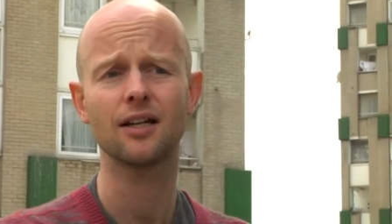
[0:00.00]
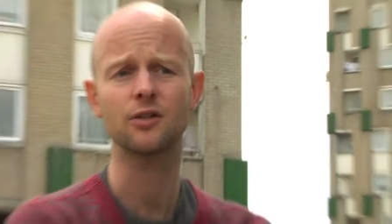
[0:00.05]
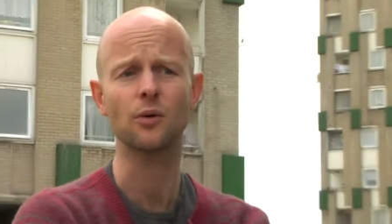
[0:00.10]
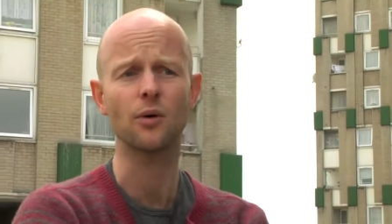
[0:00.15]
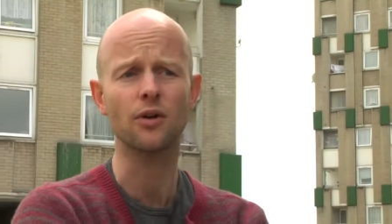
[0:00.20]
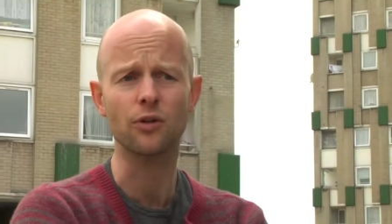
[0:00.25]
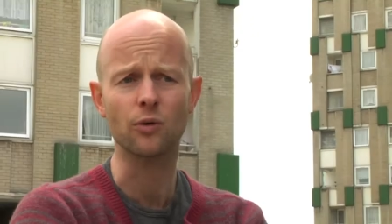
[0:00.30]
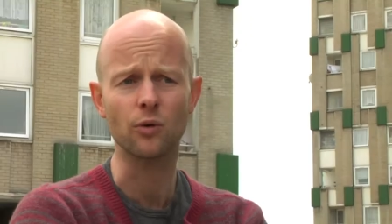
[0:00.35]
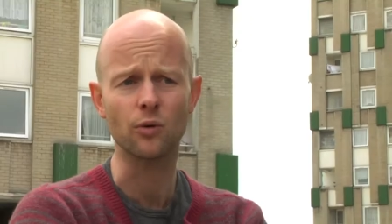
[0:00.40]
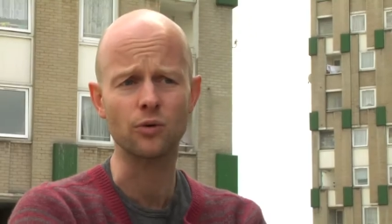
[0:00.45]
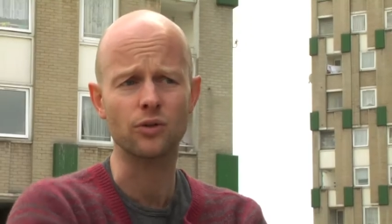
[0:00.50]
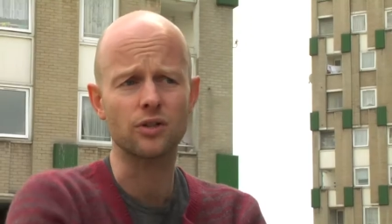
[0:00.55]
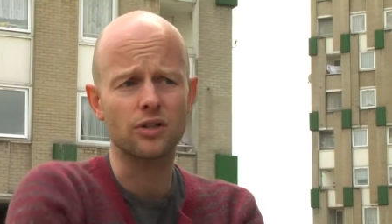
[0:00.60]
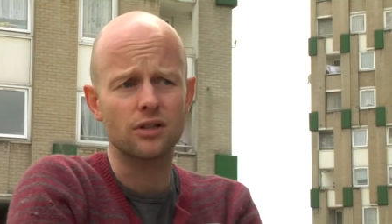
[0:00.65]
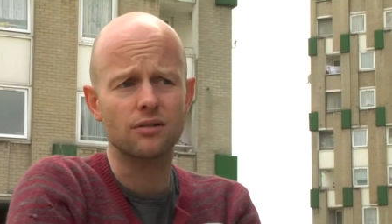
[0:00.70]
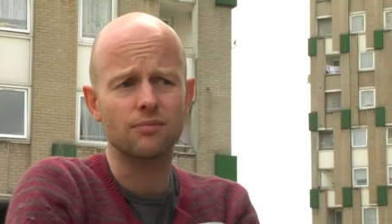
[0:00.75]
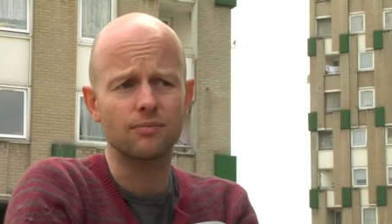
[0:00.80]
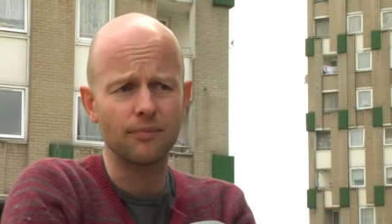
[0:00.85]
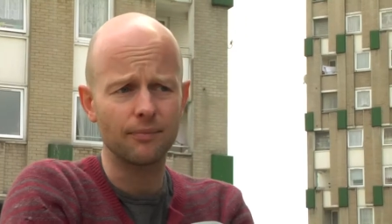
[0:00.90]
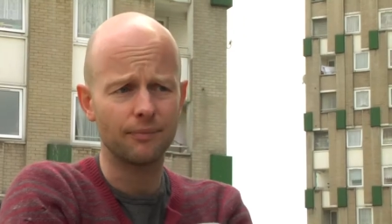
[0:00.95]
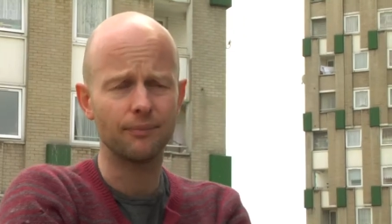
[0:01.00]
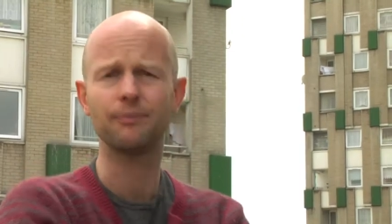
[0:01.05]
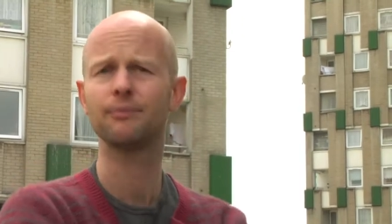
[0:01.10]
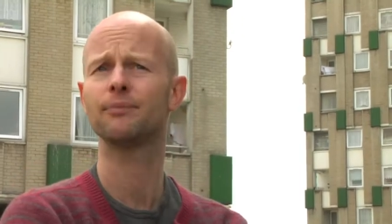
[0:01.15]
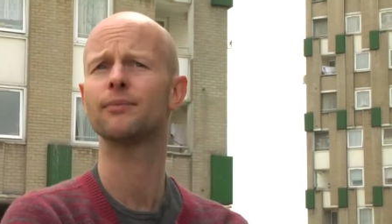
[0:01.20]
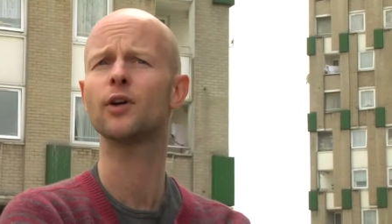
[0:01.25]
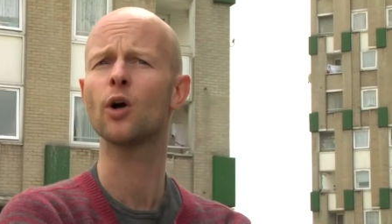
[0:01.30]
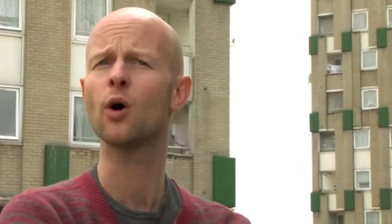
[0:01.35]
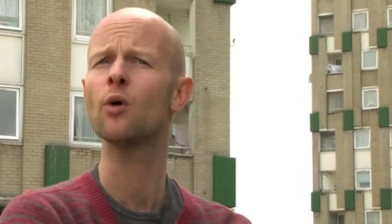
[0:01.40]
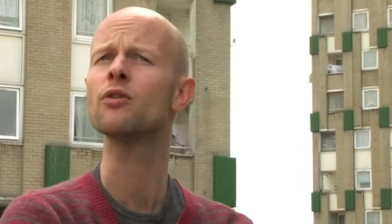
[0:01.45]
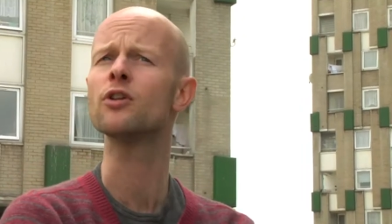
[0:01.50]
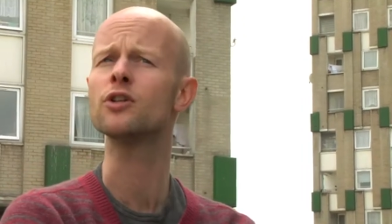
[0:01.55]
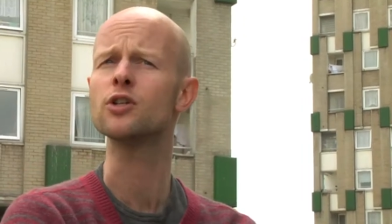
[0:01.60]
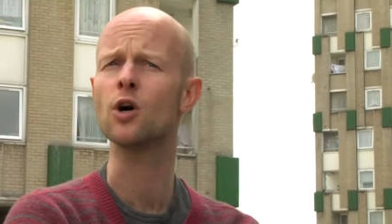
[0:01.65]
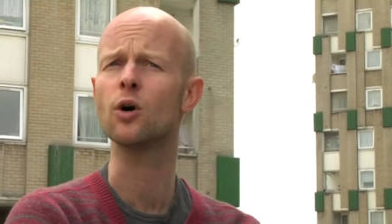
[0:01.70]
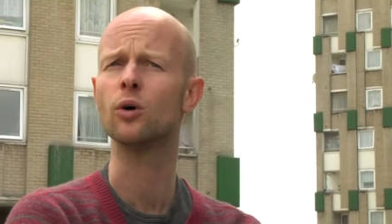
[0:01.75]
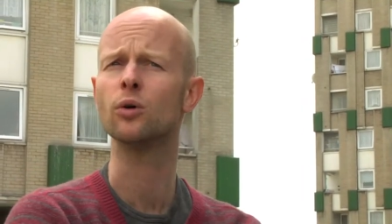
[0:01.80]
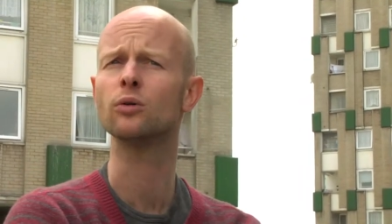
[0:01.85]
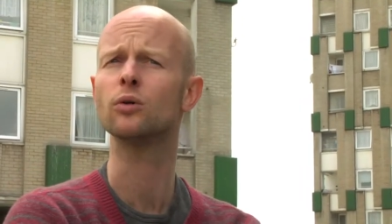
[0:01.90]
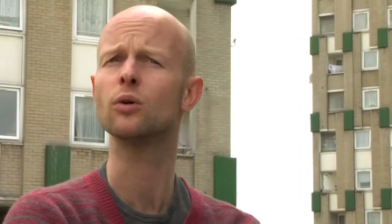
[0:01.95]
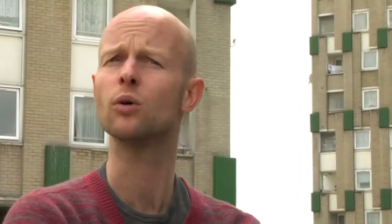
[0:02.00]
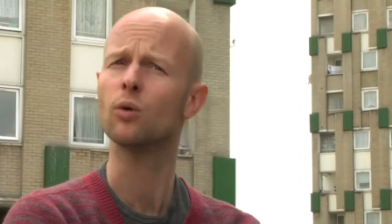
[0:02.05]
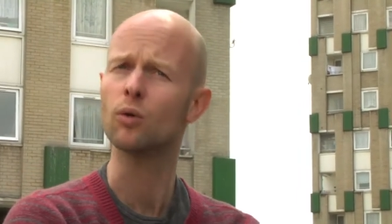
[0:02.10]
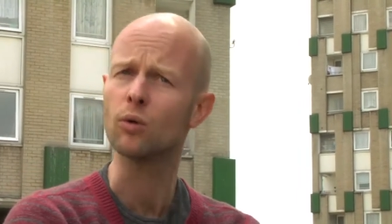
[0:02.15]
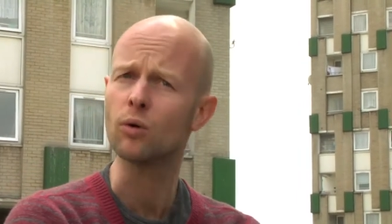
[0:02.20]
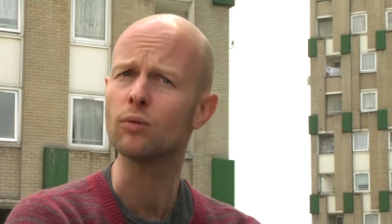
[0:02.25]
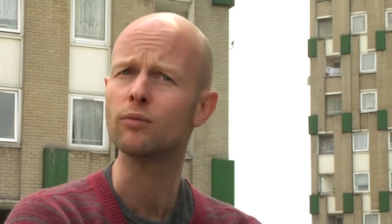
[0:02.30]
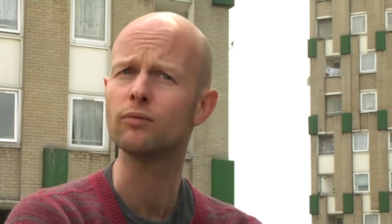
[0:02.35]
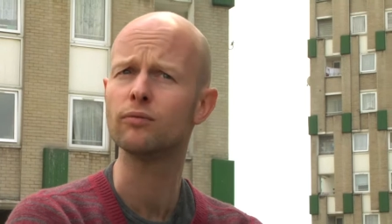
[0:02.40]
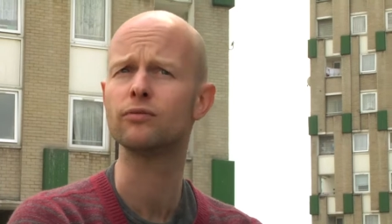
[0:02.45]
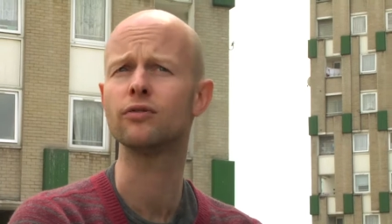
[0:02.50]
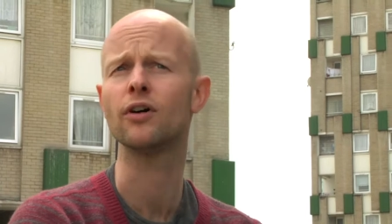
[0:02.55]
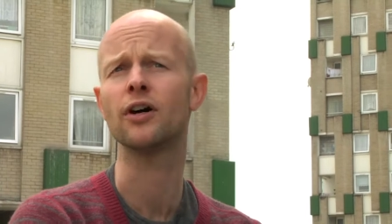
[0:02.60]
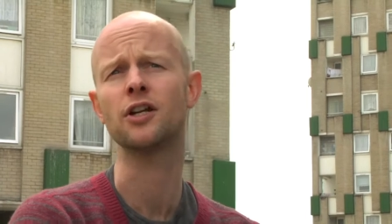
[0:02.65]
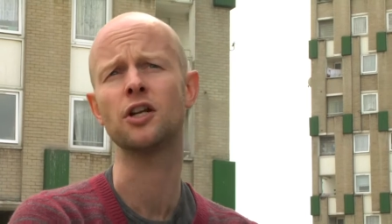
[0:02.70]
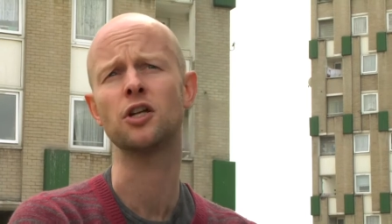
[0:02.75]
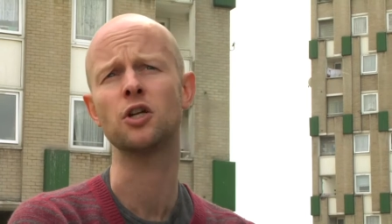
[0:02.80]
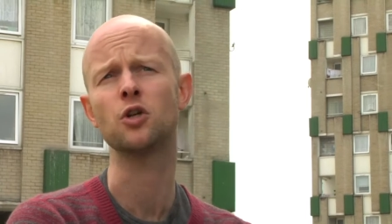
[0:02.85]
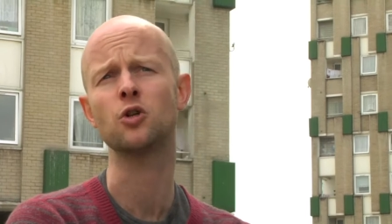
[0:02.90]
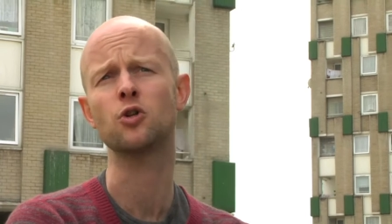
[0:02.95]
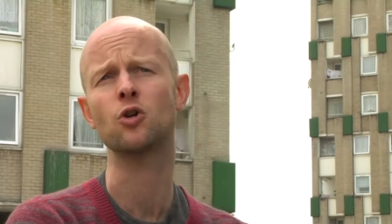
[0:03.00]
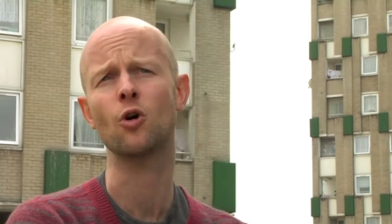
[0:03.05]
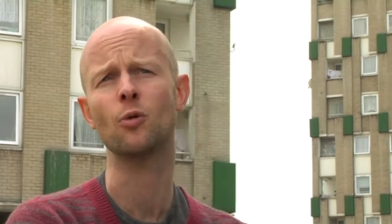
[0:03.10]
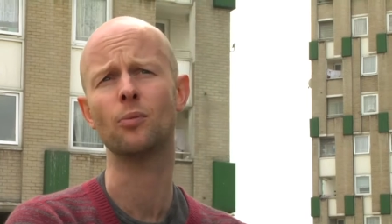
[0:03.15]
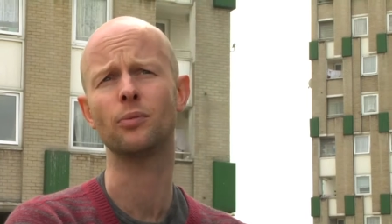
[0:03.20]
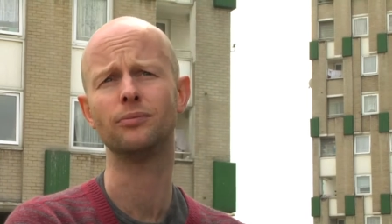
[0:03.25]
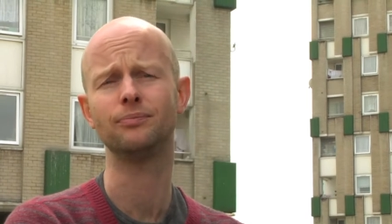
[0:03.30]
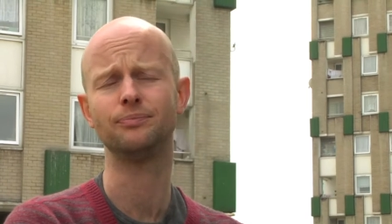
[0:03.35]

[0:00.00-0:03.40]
So I thought, go on the dole or find a new job.